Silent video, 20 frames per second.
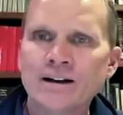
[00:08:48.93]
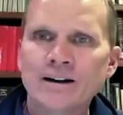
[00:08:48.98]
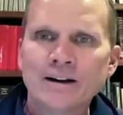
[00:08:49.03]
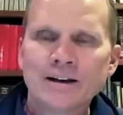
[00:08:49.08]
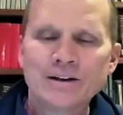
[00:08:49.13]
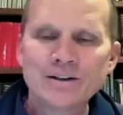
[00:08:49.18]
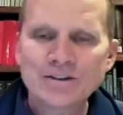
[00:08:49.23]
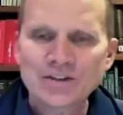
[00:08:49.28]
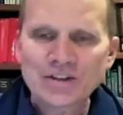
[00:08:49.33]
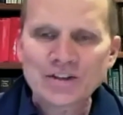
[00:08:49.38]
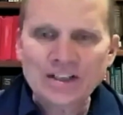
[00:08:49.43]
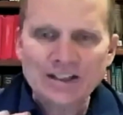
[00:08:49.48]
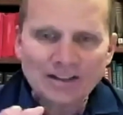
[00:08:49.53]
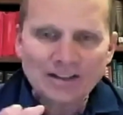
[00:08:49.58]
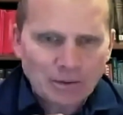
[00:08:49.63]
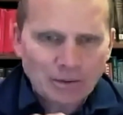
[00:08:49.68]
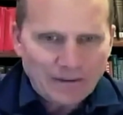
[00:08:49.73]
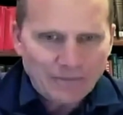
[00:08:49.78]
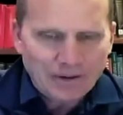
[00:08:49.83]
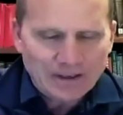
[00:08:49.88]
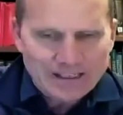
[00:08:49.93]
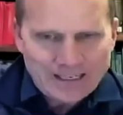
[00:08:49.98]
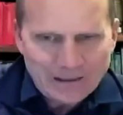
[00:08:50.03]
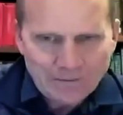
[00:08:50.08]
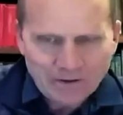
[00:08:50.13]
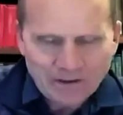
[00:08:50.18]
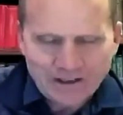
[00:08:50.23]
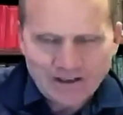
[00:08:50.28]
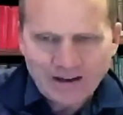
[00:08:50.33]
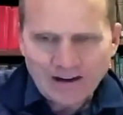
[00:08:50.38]
You see that we have the
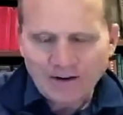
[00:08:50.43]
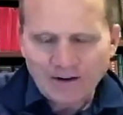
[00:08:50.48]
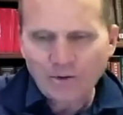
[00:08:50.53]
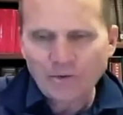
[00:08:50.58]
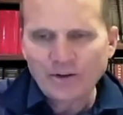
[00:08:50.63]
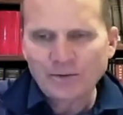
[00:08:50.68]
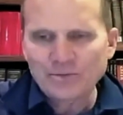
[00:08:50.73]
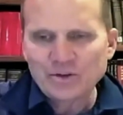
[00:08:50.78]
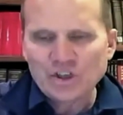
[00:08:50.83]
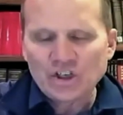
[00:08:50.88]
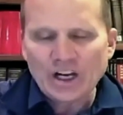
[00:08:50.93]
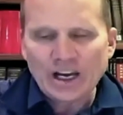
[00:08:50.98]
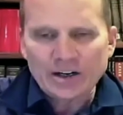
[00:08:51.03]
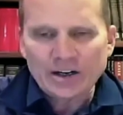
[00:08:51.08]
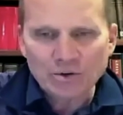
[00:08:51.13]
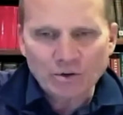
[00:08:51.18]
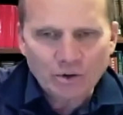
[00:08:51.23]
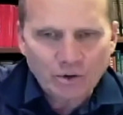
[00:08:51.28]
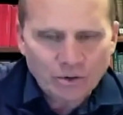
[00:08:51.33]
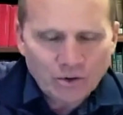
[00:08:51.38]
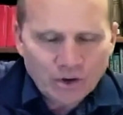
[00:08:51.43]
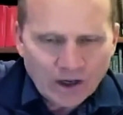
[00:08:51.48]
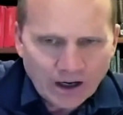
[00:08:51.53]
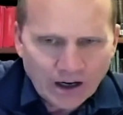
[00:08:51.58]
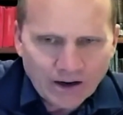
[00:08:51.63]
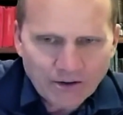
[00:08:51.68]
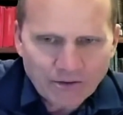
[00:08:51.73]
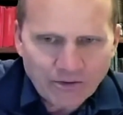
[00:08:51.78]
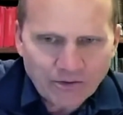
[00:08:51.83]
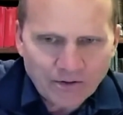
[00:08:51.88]
demon or the general
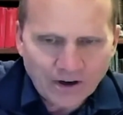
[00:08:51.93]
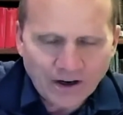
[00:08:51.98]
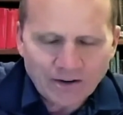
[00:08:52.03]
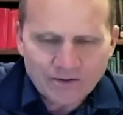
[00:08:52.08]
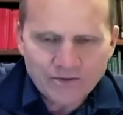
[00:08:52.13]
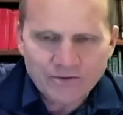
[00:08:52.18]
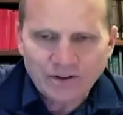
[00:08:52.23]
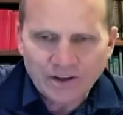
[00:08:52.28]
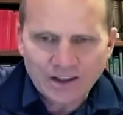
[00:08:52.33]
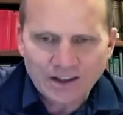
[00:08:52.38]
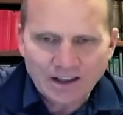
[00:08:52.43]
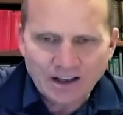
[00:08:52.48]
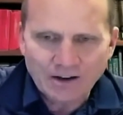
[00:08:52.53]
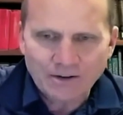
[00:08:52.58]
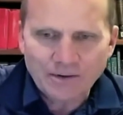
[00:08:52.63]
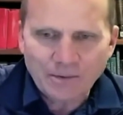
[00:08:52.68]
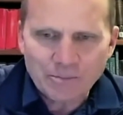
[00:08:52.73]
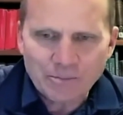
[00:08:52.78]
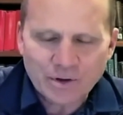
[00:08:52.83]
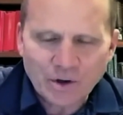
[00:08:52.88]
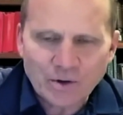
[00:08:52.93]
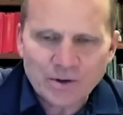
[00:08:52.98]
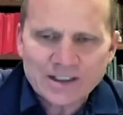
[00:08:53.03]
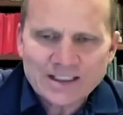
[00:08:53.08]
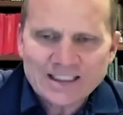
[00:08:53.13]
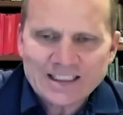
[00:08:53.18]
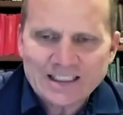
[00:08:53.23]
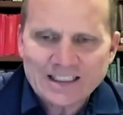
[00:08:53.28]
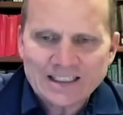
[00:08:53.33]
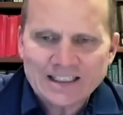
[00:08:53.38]
of, of, of
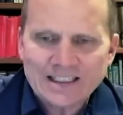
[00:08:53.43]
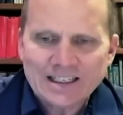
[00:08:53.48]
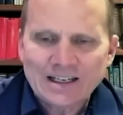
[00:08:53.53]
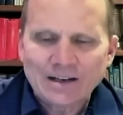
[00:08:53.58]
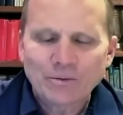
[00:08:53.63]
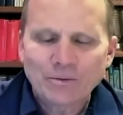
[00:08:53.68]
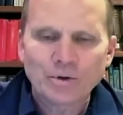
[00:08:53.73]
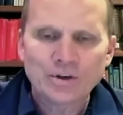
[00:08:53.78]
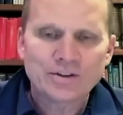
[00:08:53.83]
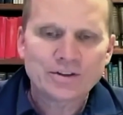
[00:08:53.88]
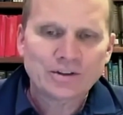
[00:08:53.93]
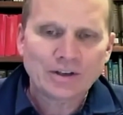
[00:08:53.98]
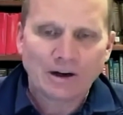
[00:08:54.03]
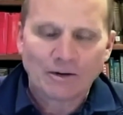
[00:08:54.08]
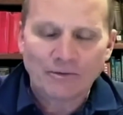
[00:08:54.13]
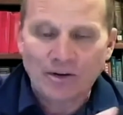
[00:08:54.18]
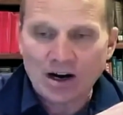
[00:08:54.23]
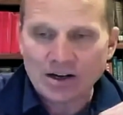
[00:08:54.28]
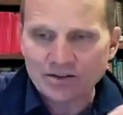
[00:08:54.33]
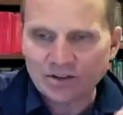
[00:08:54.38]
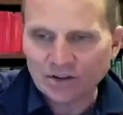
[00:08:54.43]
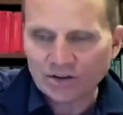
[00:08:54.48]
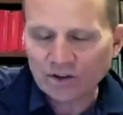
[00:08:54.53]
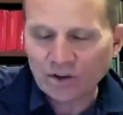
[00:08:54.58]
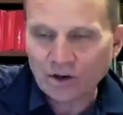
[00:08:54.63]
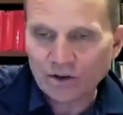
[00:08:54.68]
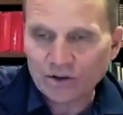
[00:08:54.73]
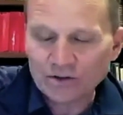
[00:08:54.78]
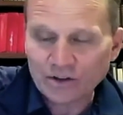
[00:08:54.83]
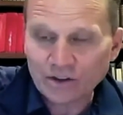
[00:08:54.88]
impurity, which Alphonsus
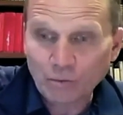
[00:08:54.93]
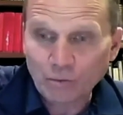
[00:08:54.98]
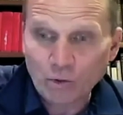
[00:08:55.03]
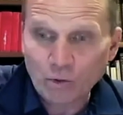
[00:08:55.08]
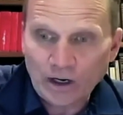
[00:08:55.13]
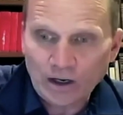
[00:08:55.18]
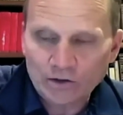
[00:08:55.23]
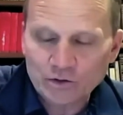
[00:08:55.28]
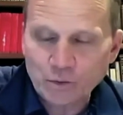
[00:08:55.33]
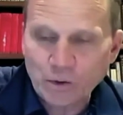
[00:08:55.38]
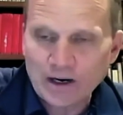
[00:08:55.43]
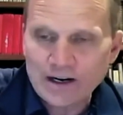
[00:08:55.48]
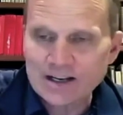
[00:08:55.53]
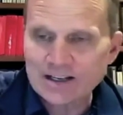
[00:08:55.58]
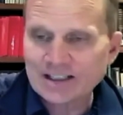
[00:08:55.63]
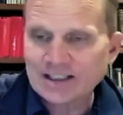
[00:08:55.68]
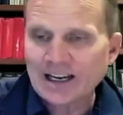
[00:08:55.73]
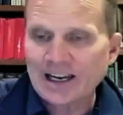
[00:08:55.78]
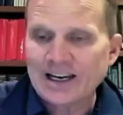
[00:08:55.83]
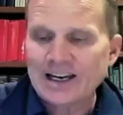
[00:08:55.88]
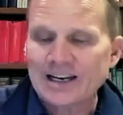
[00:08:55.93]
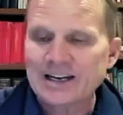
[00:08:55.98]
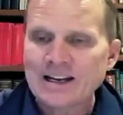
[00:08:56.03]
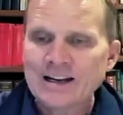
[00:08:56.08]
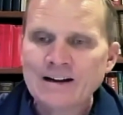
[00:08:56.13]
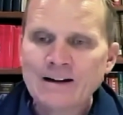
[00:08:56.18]
calls the hell's widest gate.